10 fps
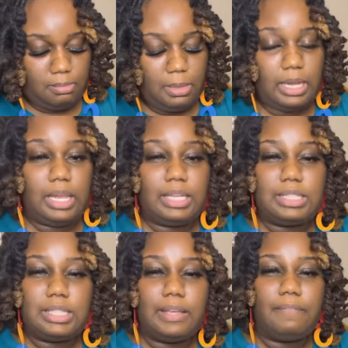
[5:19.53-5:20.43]
my
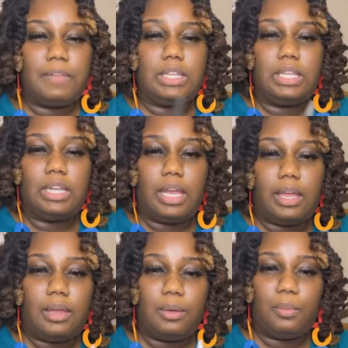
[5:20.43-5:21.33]

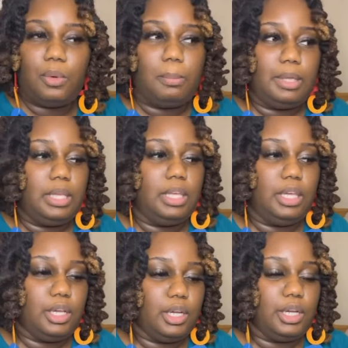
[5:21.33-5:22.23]
1959 will be
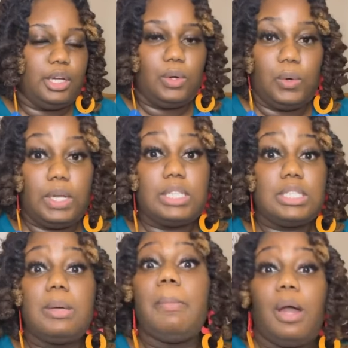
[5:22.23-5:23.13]
here on
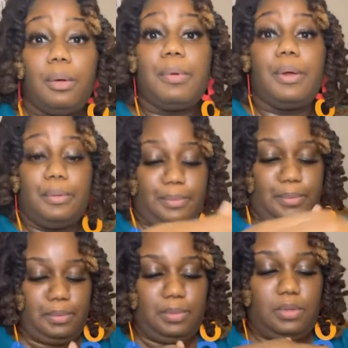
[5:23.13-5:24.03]
tomorrow.
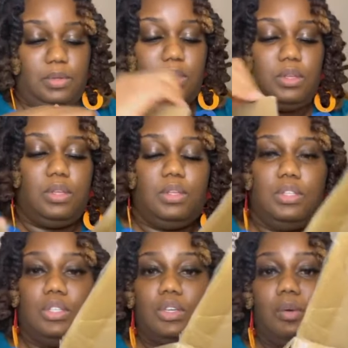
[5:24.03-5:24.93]

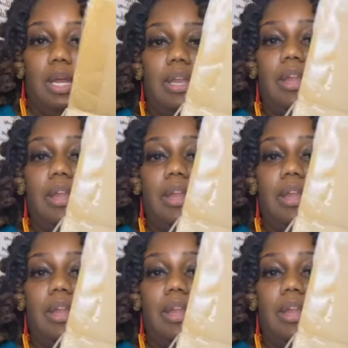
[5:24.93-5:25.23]
So right